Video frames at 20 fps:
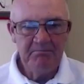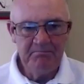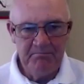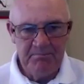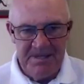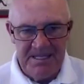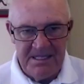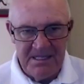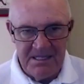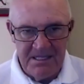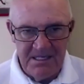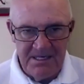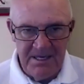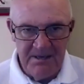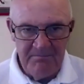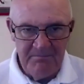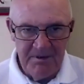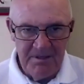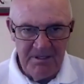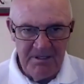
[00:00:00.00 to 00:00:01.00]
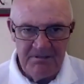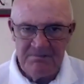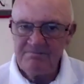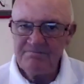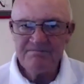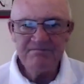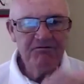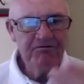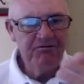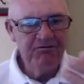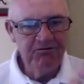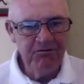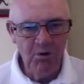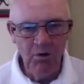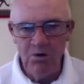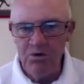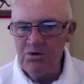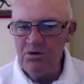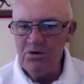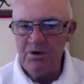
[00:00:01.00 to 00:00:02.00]
Beat the number
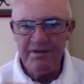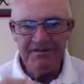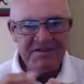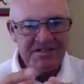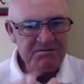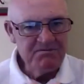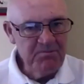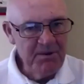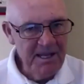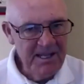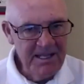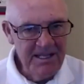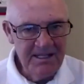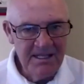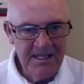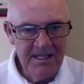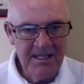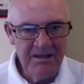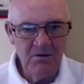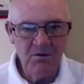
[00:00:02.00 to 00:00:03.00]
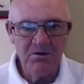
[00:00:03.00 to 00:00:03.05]
four, whoever's playing there,